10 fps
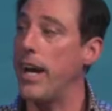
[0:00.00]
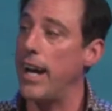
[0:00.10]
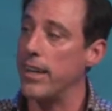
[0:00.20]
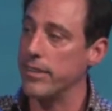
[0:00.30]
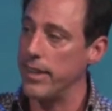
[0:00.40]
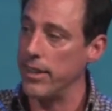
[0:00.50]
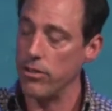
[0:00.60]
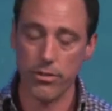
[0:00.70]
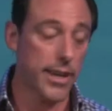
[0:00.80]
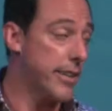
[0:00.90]
want to act
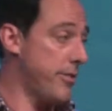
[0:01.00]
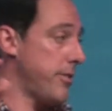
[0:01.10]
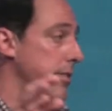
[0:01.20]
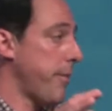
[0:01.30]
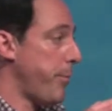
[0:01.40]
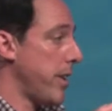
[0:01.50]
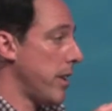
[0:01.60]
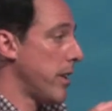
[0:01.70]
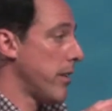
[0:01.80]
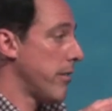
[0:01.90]
like Christ,
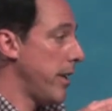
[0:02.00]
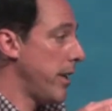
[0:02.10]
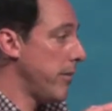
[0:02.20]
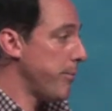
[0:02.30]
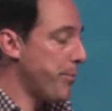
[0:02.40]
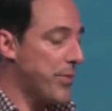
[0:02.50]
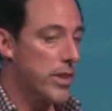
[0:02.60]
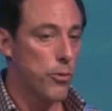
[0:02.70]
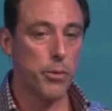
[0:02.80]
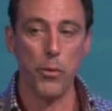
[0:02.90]
right?
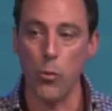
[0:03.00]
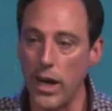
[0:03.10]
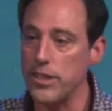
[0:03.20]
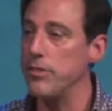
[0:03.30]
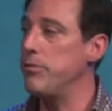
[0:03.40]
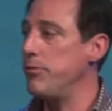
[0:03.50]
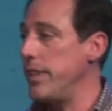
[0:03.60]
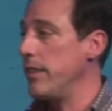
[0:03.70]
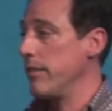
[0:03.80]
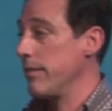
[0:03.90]
We want to be washing
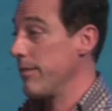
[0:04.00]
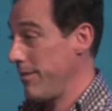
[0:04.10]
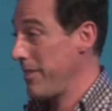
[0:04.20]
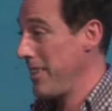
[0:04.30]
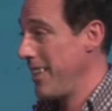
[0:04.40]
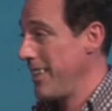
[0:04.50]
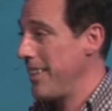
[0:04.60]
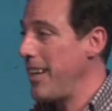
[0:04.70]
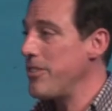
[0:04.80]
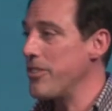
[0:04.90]
feet,
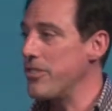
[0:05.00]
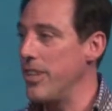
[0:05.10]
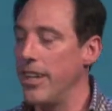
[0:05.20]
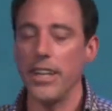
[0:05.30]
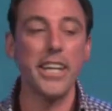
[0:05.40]
not just